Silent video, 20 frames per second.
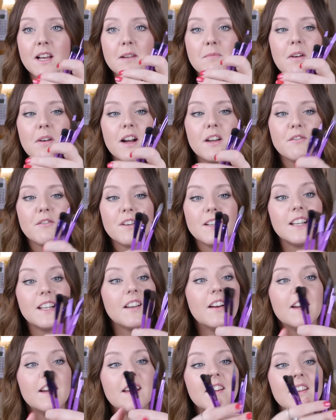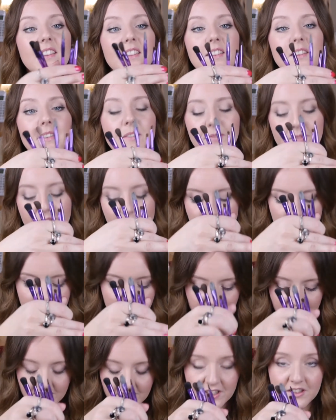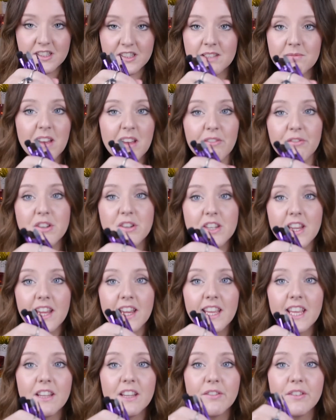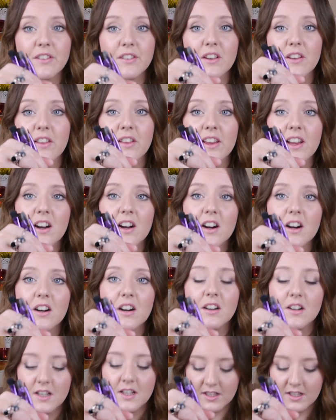But I really like them. I'm going to use them every day, even though they are